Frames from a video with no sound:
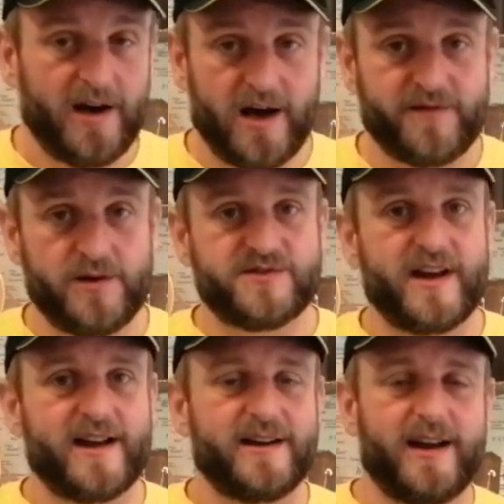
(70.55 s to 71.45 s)
I've used
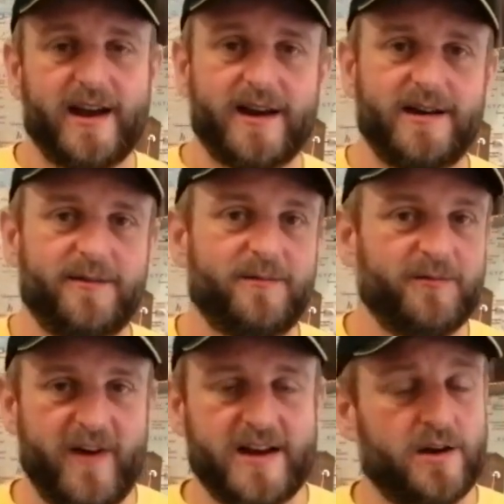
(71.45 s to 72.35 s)
that in
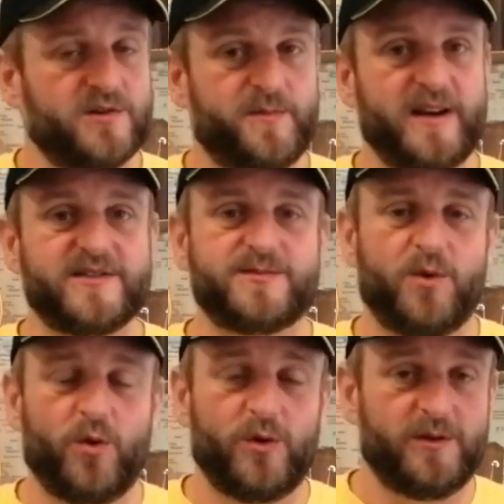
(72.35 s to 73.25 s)
venues big and
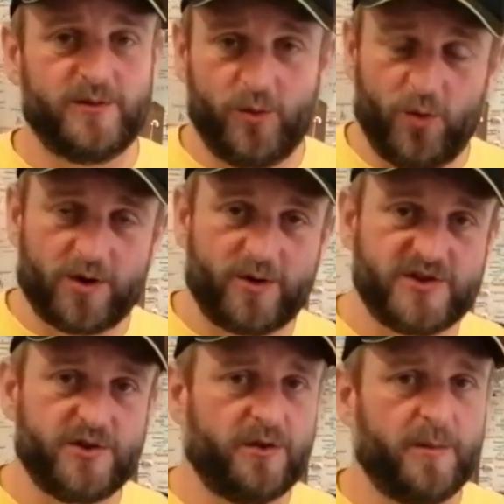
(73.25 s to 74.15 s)
small all
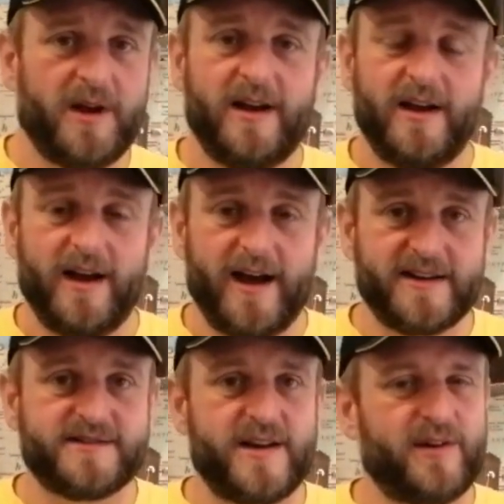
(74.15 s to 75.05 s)
across Europe, and
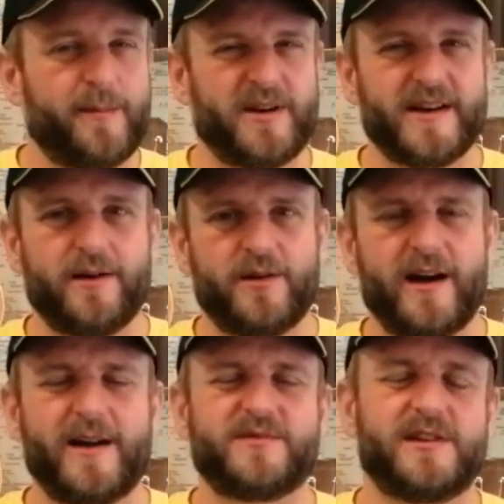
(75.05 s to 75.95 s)
it's never let me down.
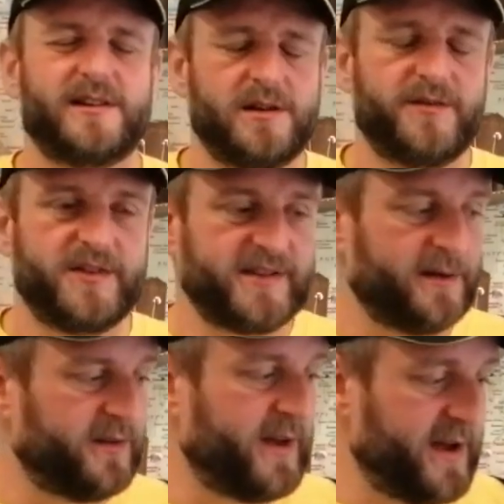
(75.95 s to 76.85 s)
I absolutely love the
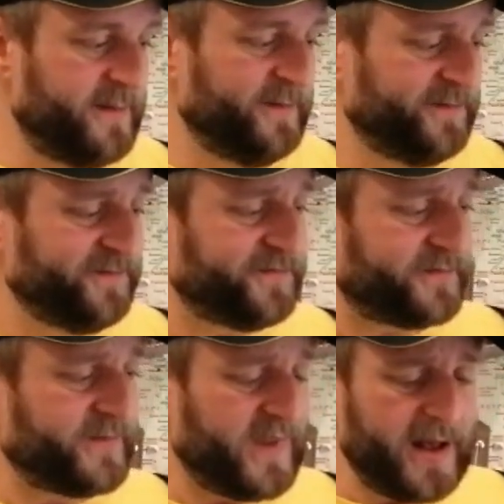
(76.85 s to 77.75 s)
sound of
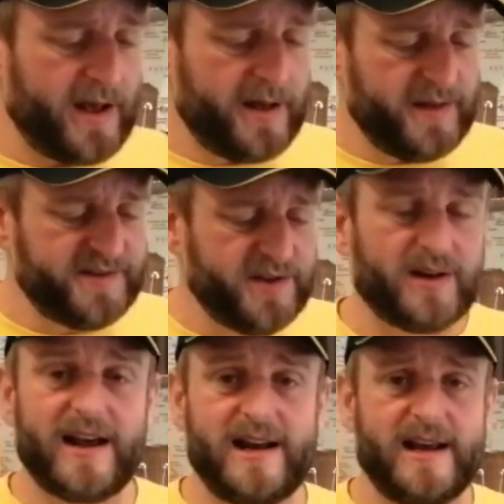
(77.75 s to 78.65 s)
that. This
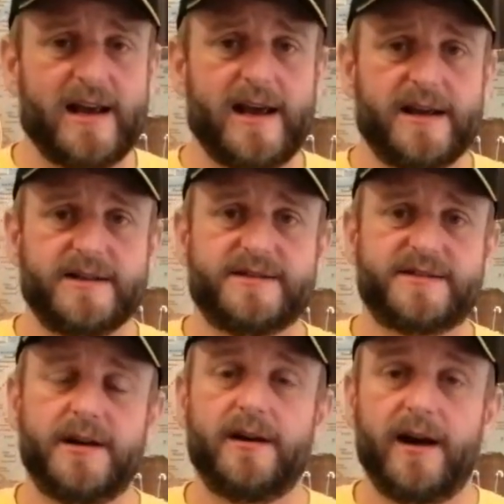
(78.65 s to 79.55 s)
ukulele
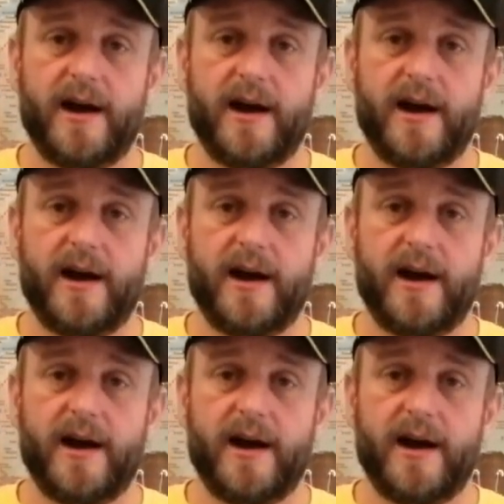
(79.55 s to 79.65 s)
is